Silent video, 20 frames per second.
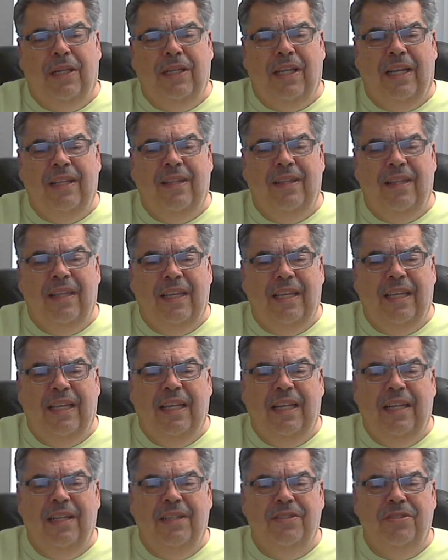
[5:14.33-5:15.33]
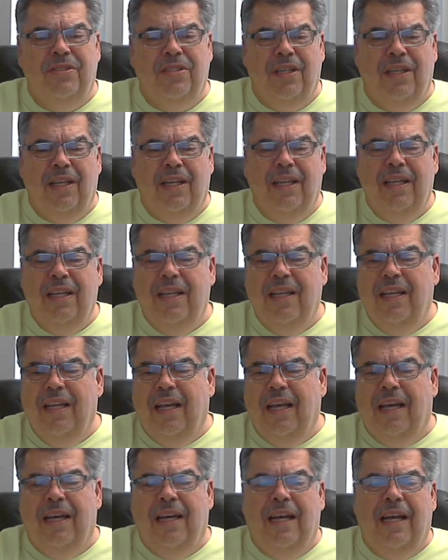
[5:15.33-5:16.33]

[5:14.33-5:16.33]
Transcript: I think it is a, uh,